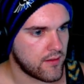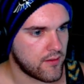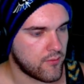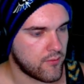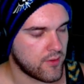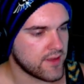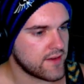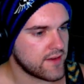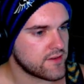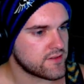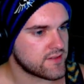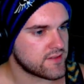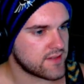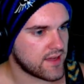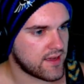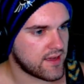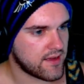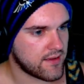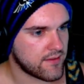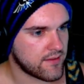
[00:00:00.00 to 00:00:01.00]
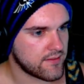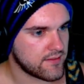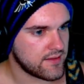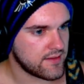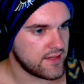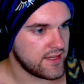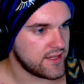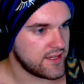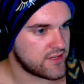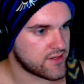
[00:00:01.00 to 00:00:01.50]
well, here's uh,
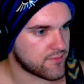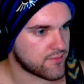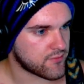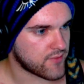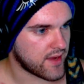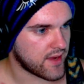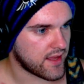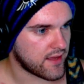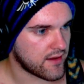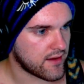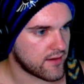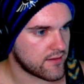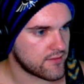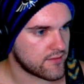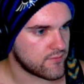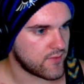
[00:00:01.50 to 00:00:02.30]
Egypt right here.